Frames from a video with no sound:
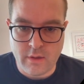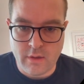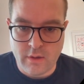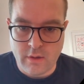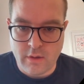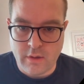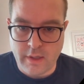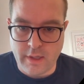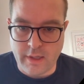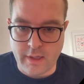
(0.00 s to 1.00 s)

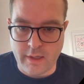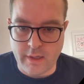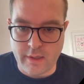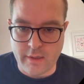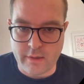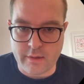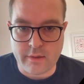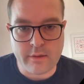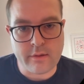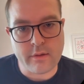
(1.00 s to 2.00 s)
And
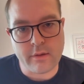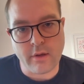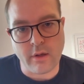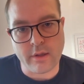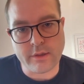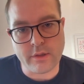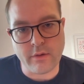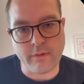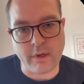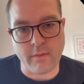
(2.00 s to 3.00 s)
I'll let you know if I come up with
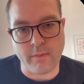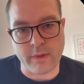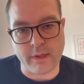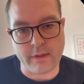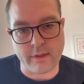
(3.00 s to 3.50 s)
anything else.